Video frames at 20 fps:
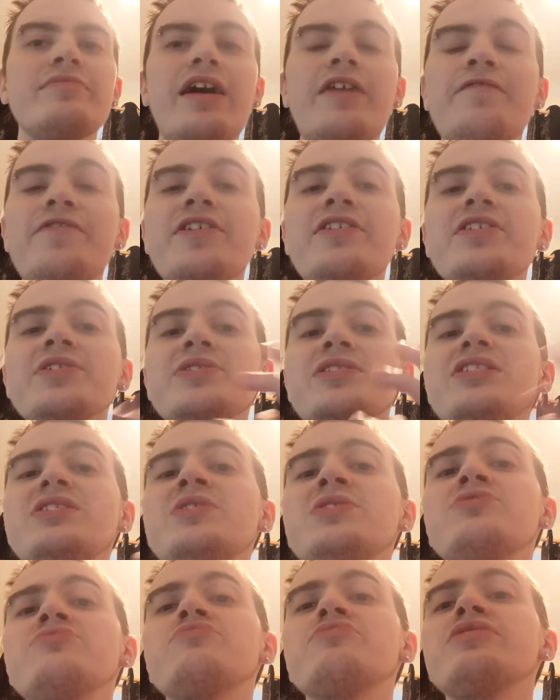I feel it's
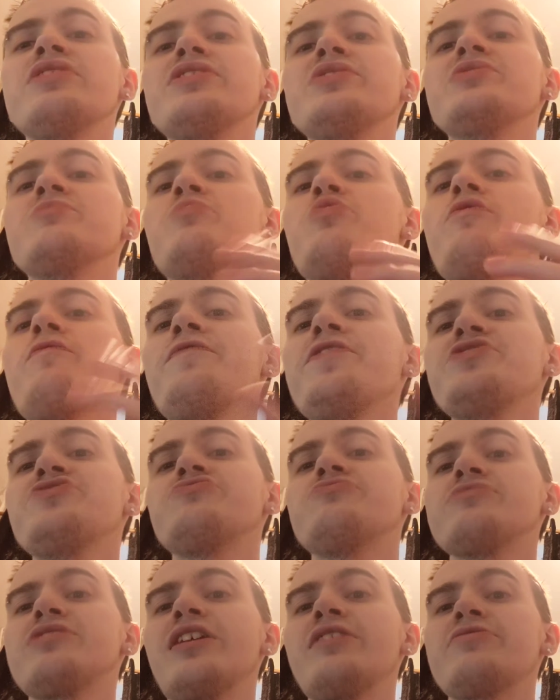easy to relate to more
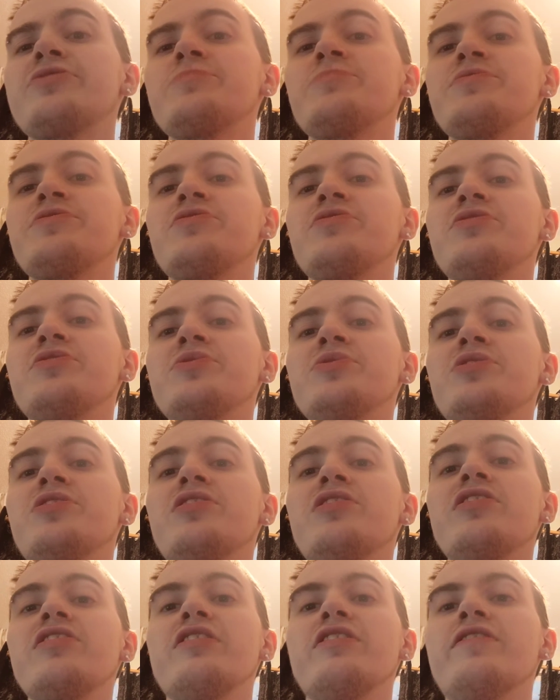fictional characters because
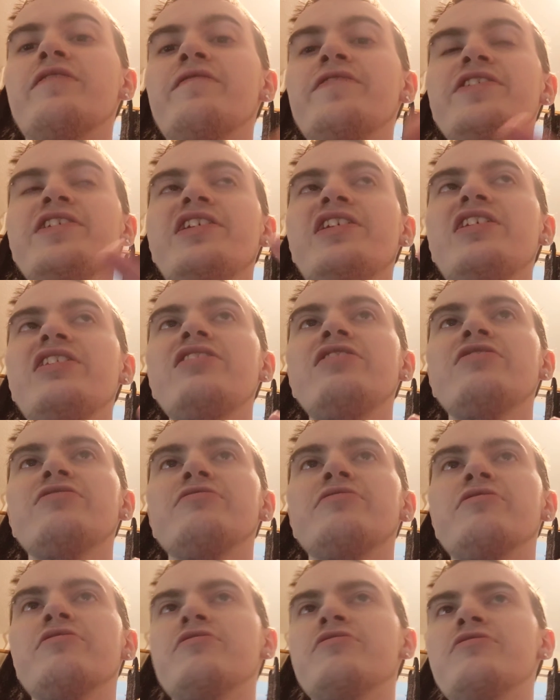they,
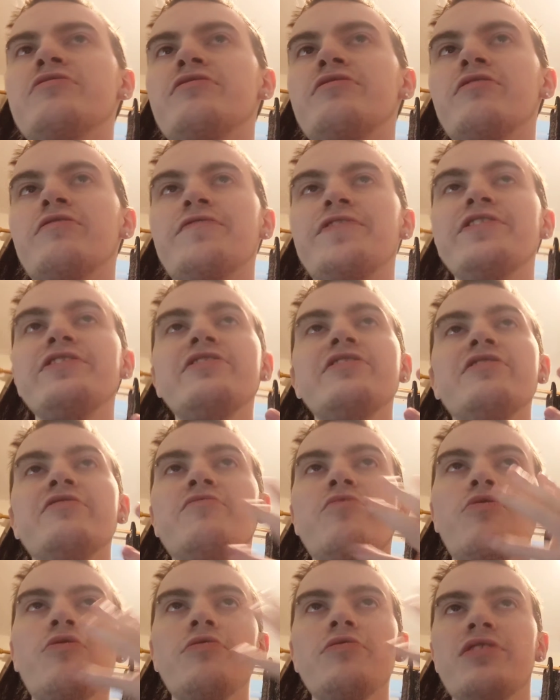they are
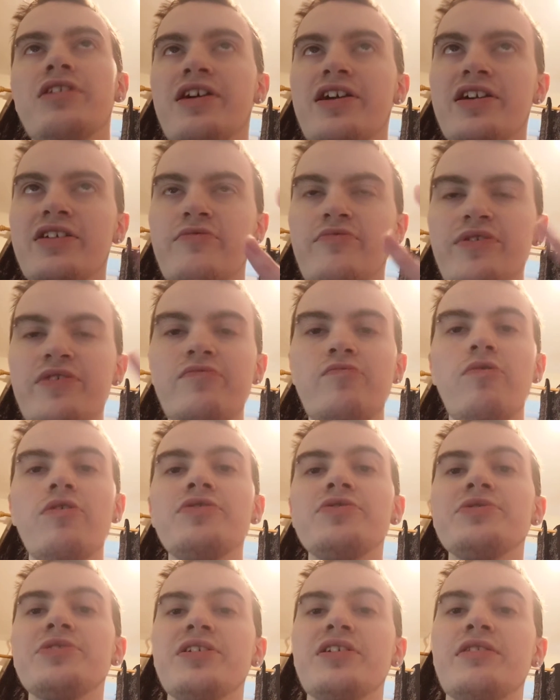what, like, we
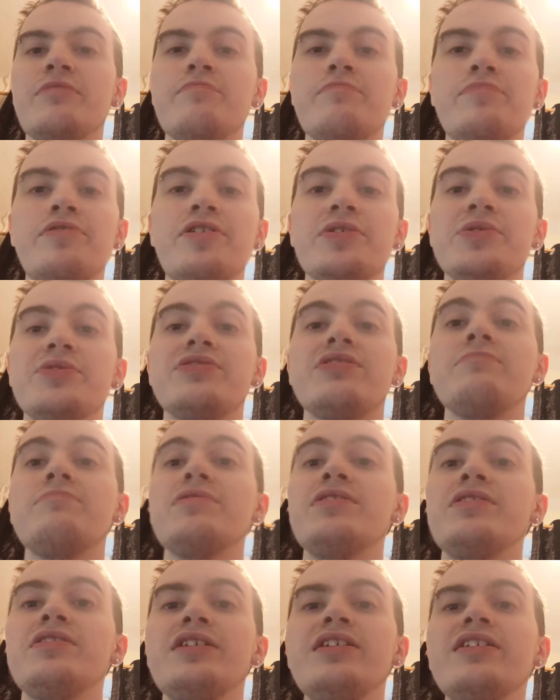want a person to
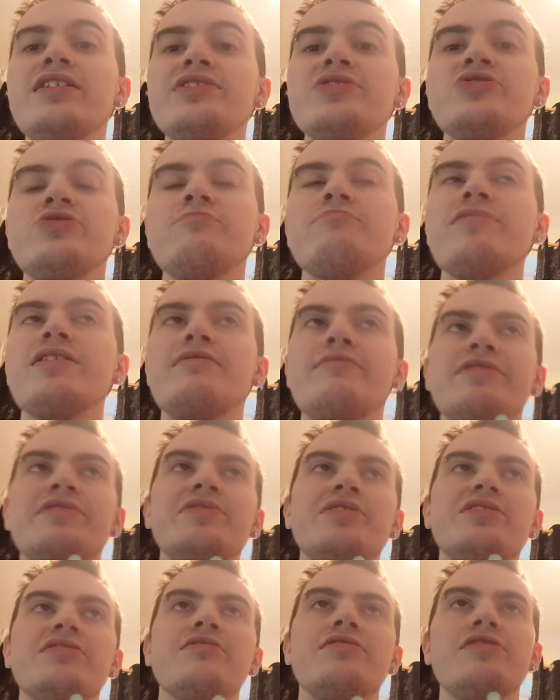be. Kind of like Superman, where
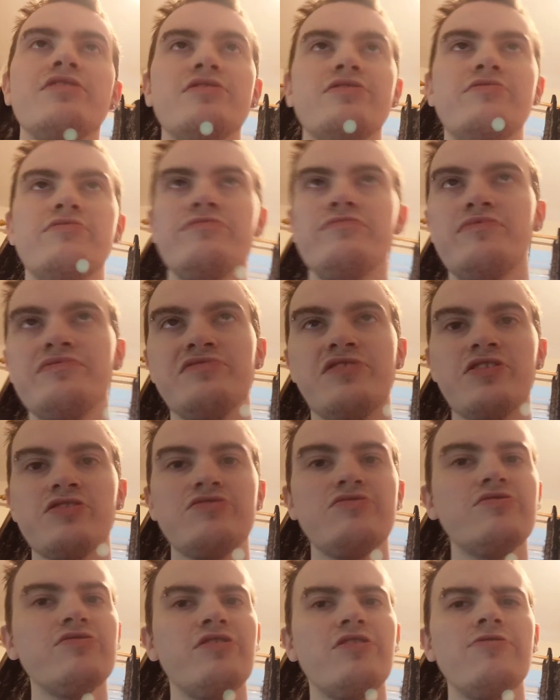he's like, with the
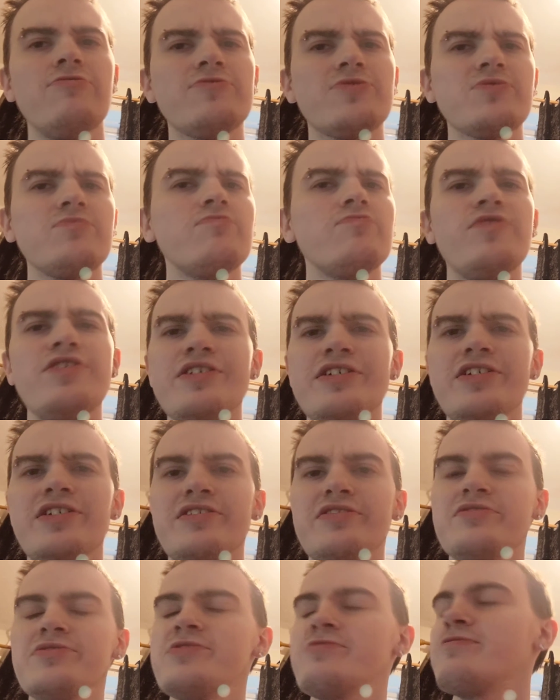good, wholesome way
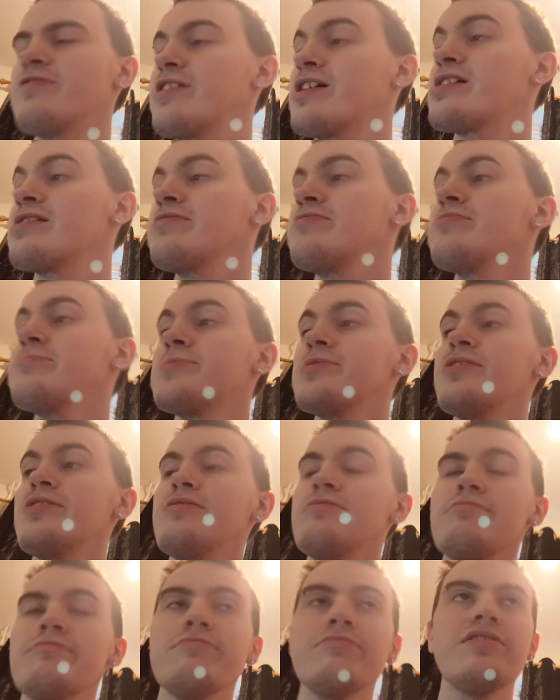and so that, you know what I'm
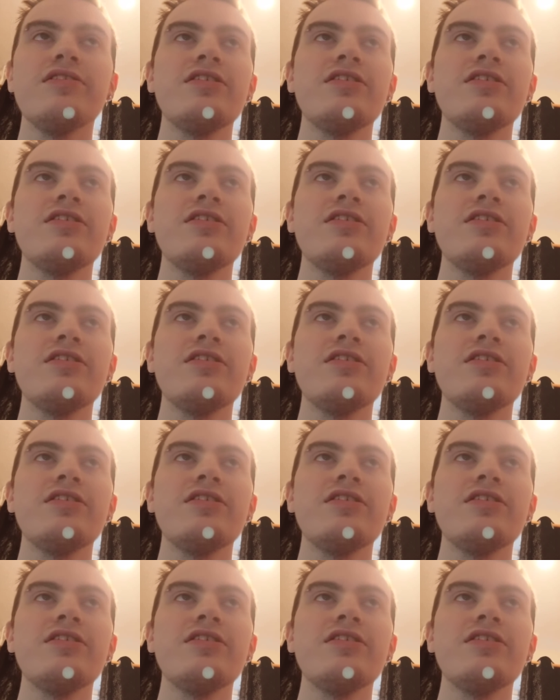saying?